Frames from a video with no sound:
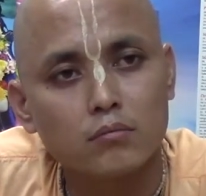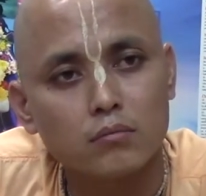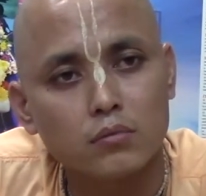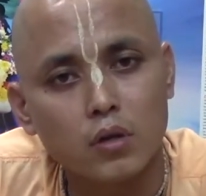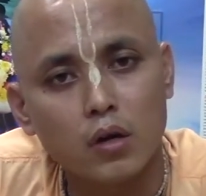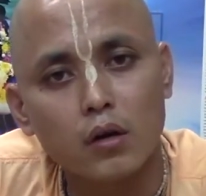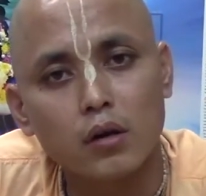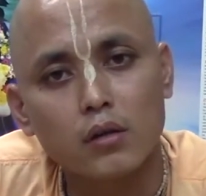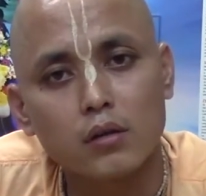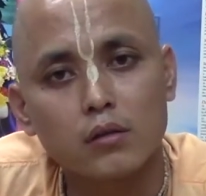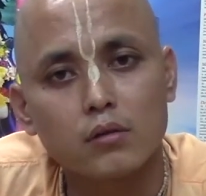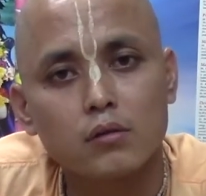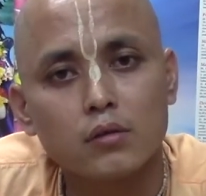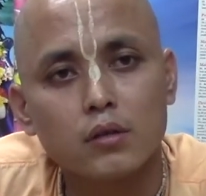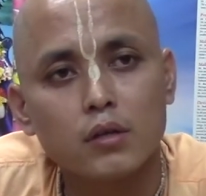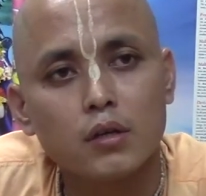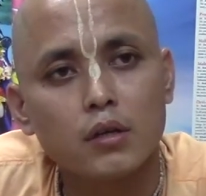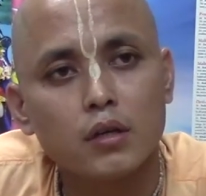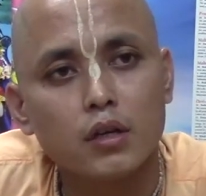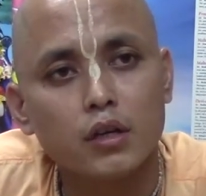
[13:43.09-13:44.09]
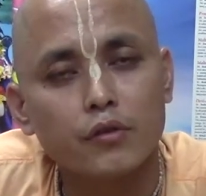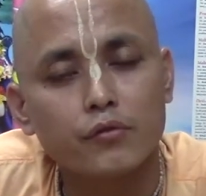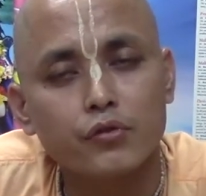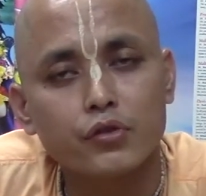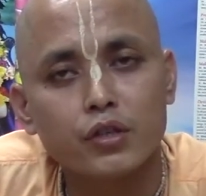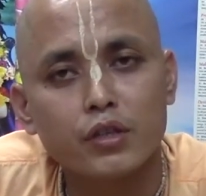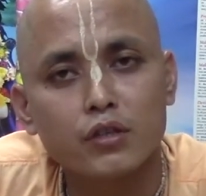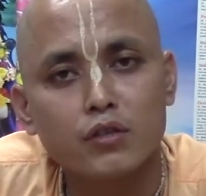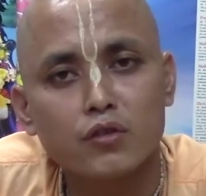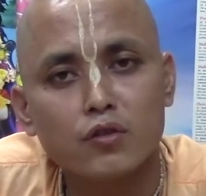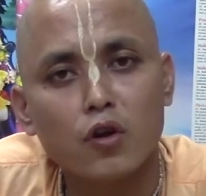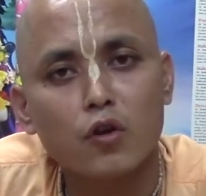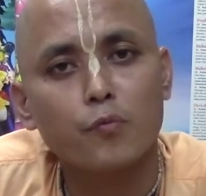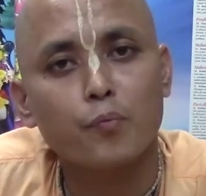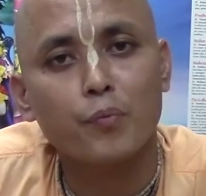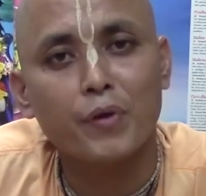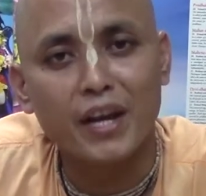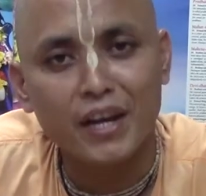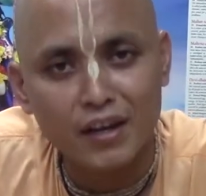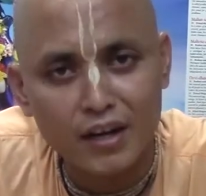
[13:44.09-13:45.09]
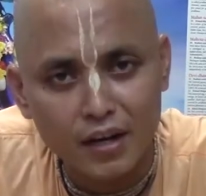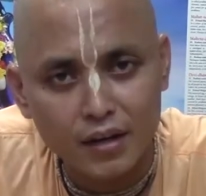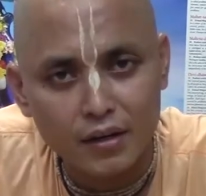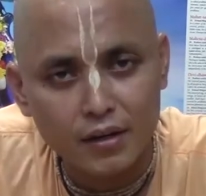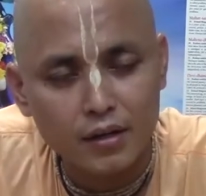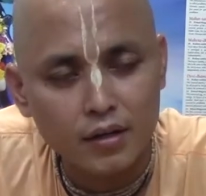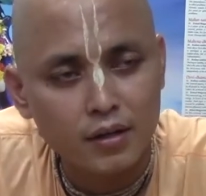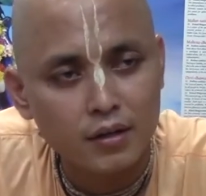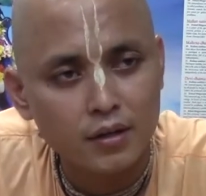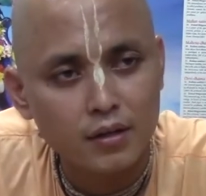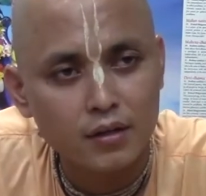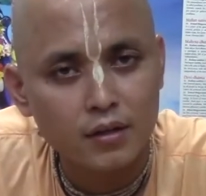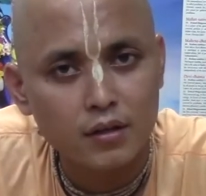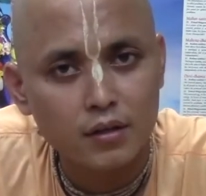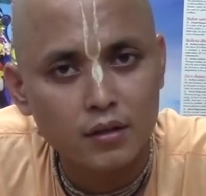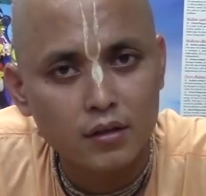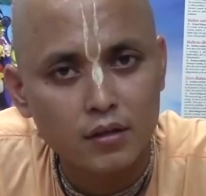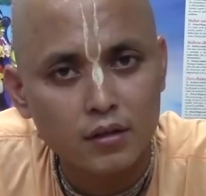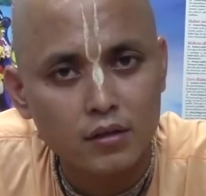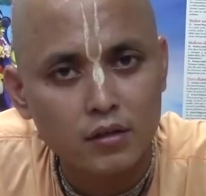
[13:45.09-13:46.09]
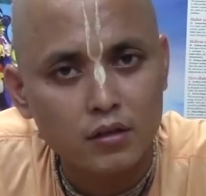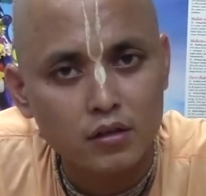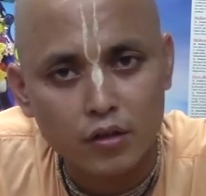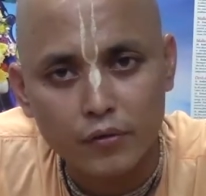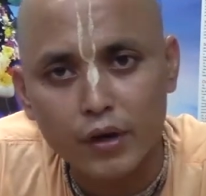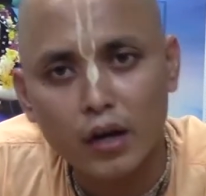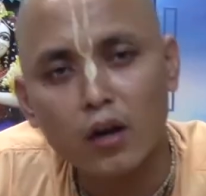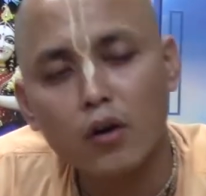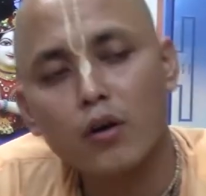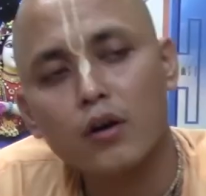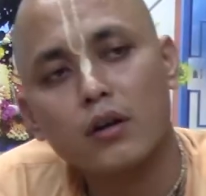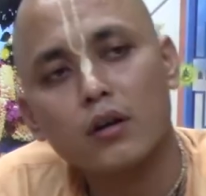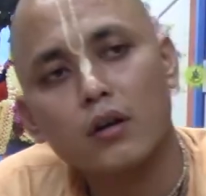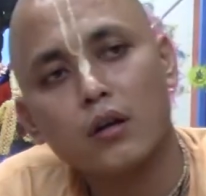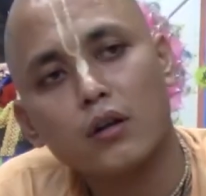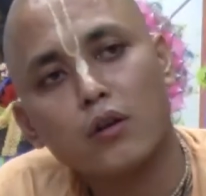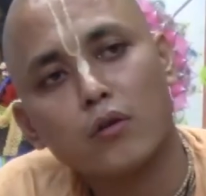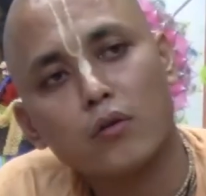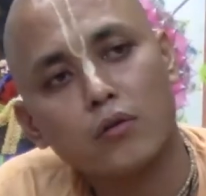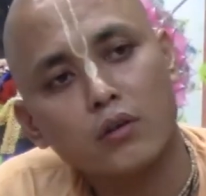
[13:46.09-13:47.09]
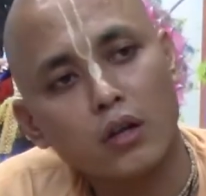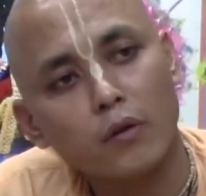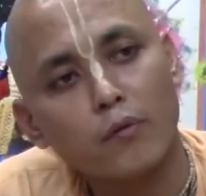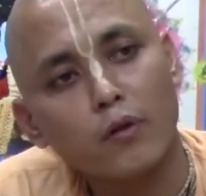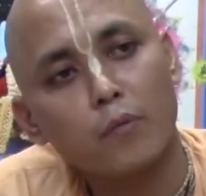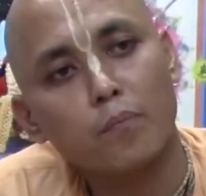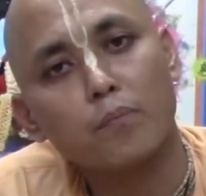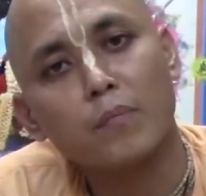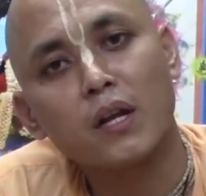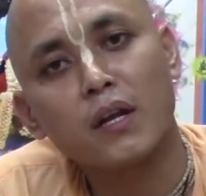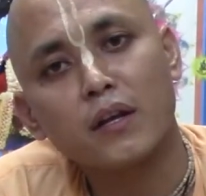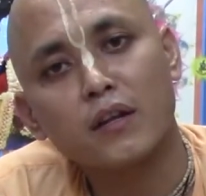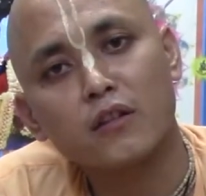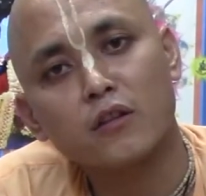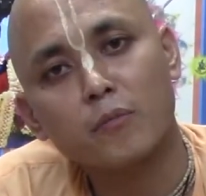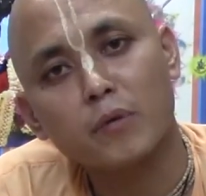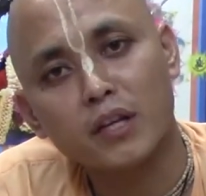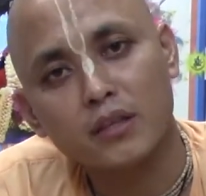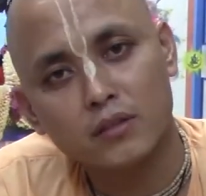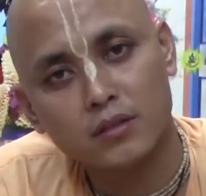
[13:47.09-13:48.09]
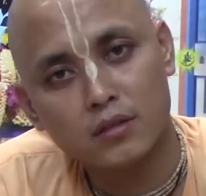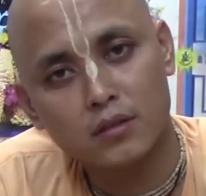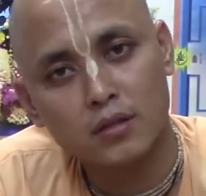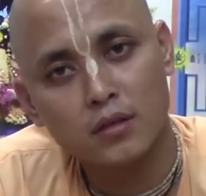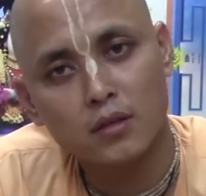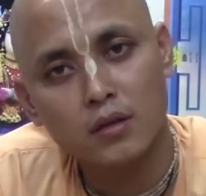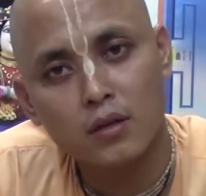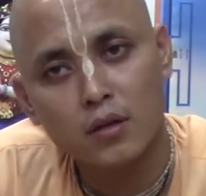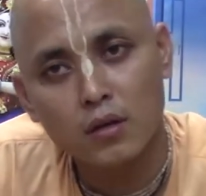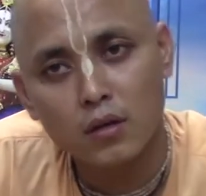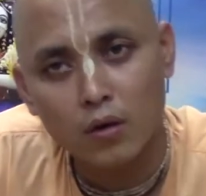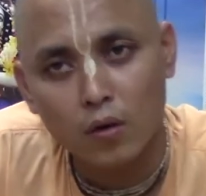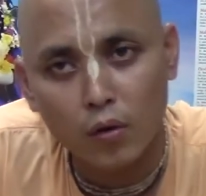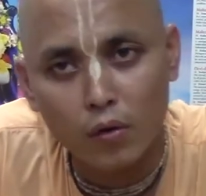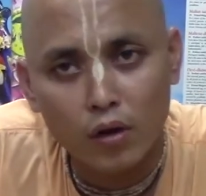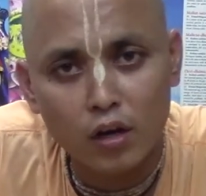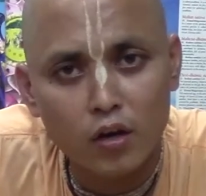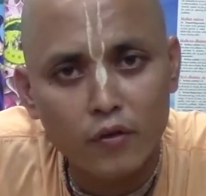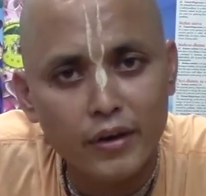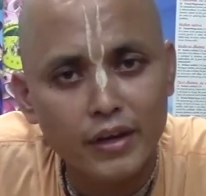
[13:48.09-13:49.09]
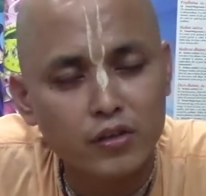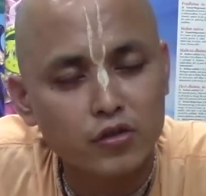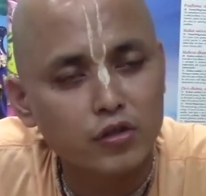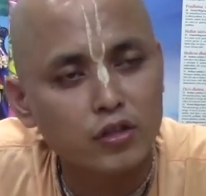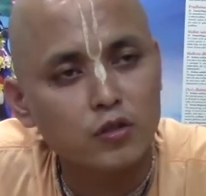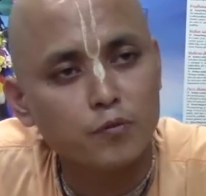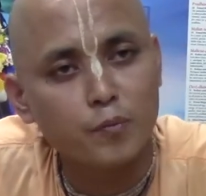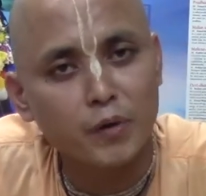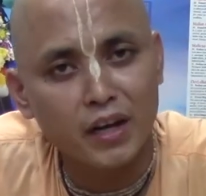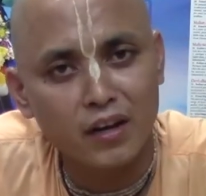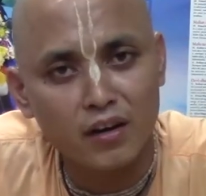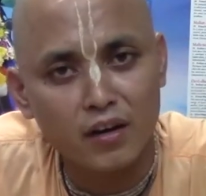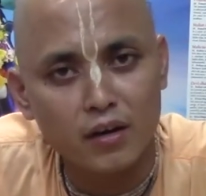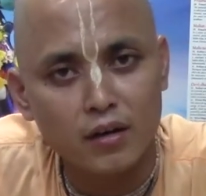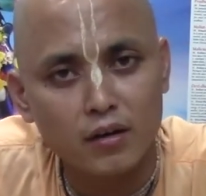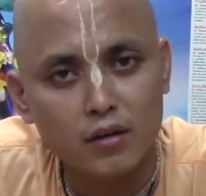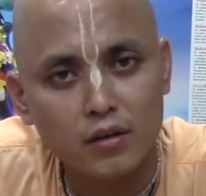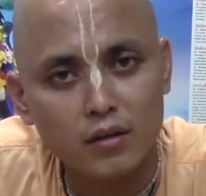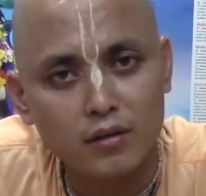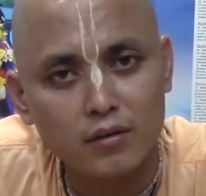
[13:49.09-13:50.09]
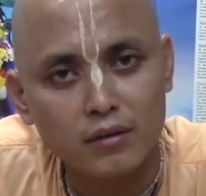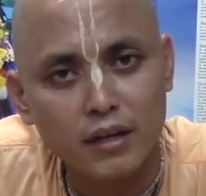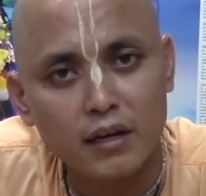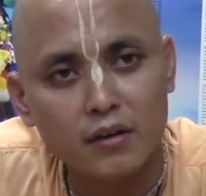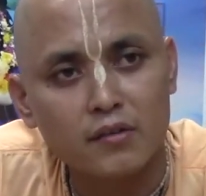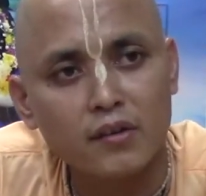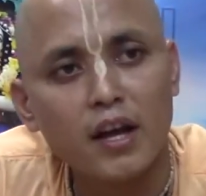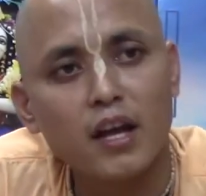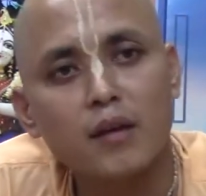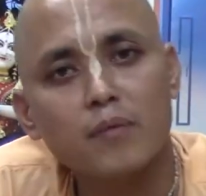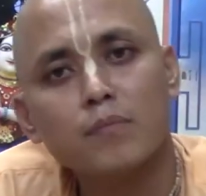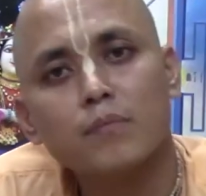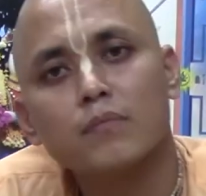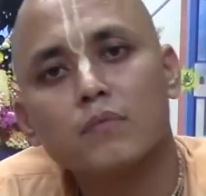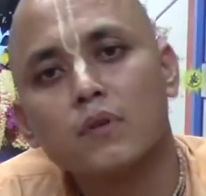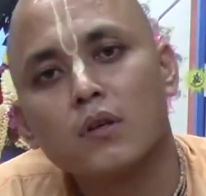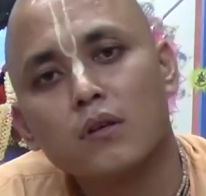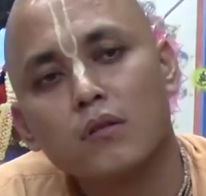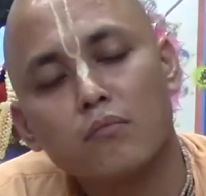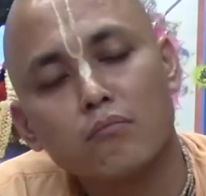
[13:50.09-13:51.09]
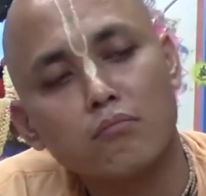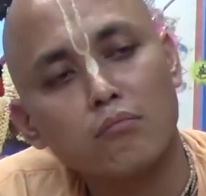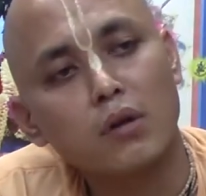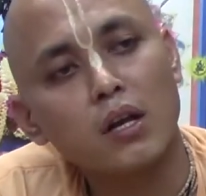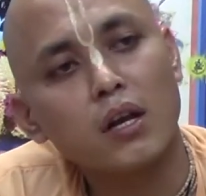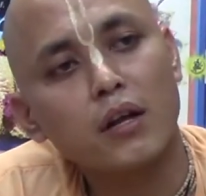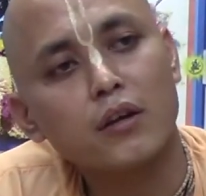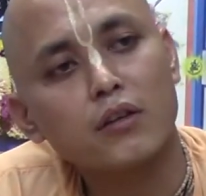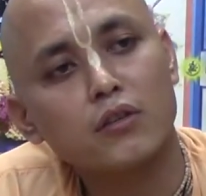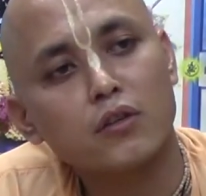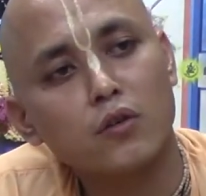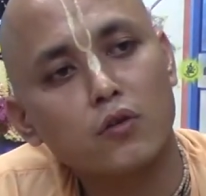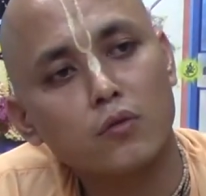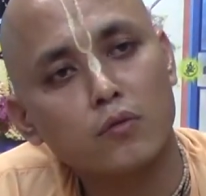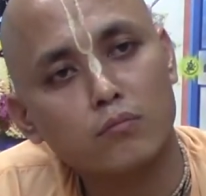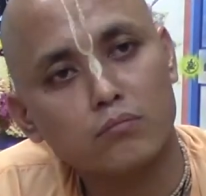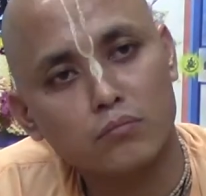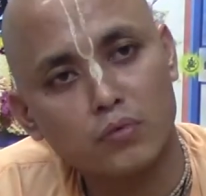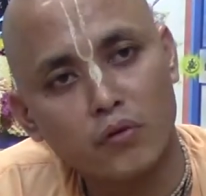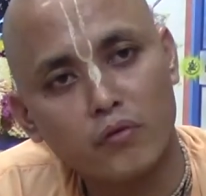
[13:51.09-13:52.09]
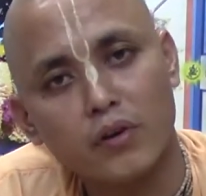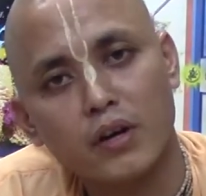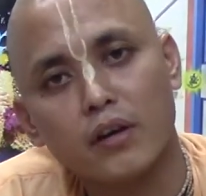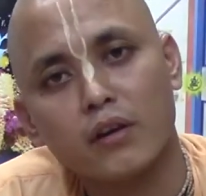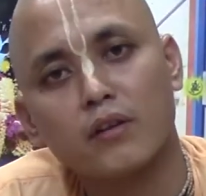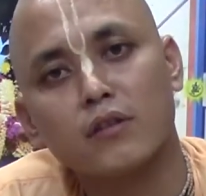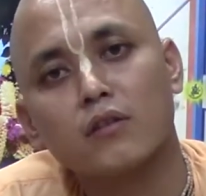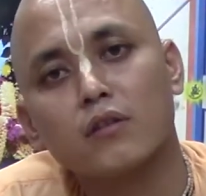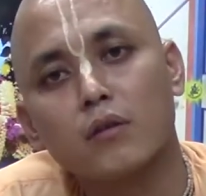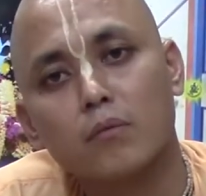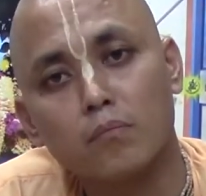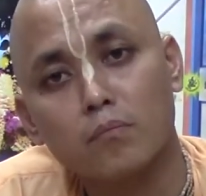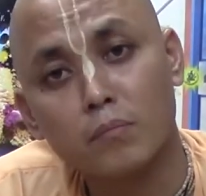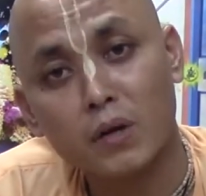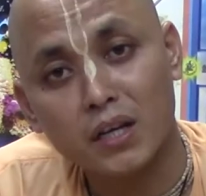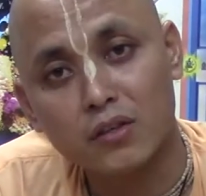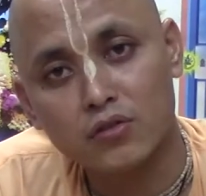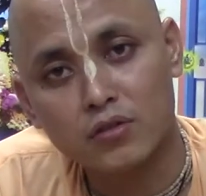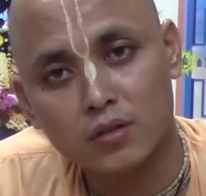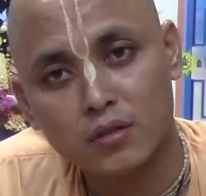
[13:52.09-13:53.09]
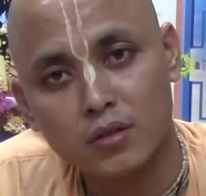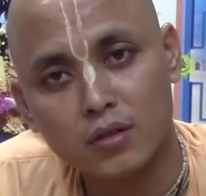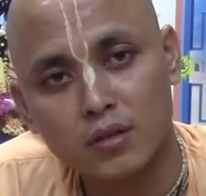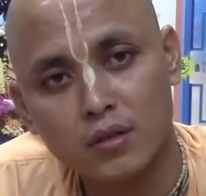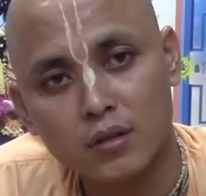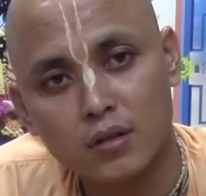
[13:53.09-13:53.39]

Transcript: girl, if she is not pregnant, she will not develop milk in the breast. Only when she is pregnant, that time milk is generated in the breast.